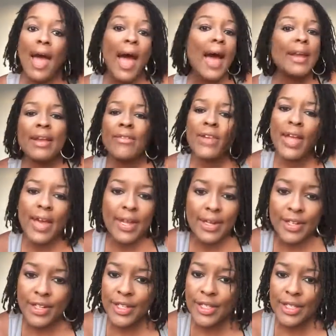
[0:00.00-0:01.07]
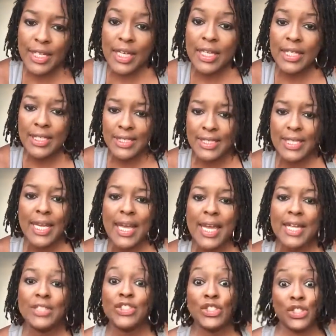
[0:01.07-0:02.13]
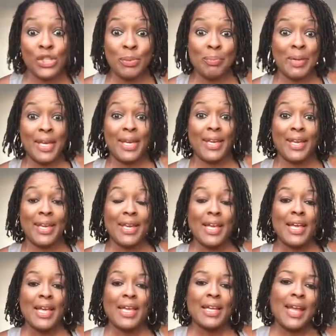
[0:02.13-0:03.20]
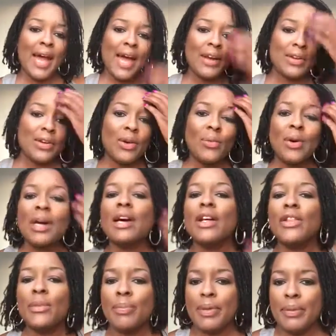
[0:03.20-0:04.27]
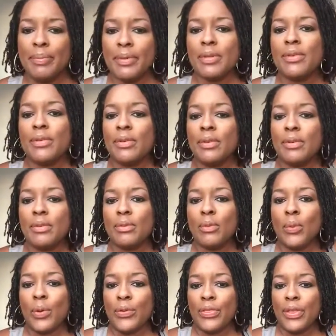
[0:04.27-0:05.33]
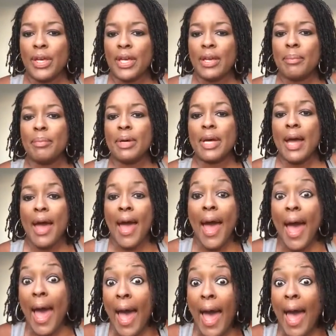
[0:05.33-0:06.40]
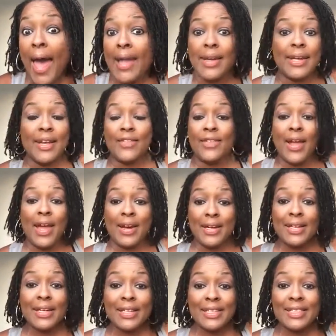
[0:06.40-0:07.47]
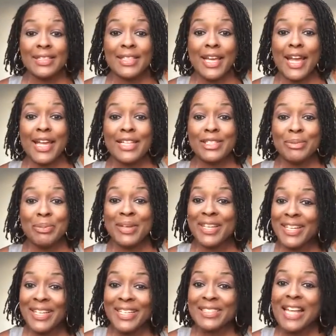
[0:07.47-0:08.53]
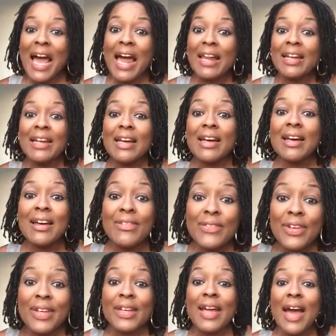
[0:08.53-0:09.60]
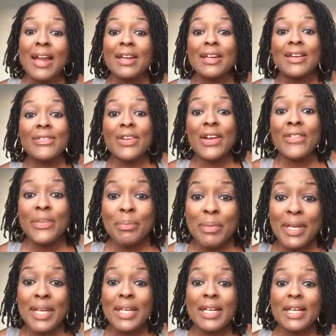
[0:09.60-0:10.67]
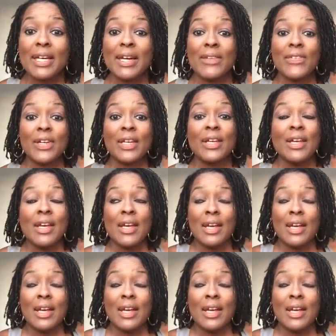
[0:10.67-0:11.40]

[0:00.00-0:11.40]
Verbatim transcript: I never had an ugly stage to me. Now, I don't know what other people were thinking, but I never had an ugly stage because I love it. I loved every minute of it.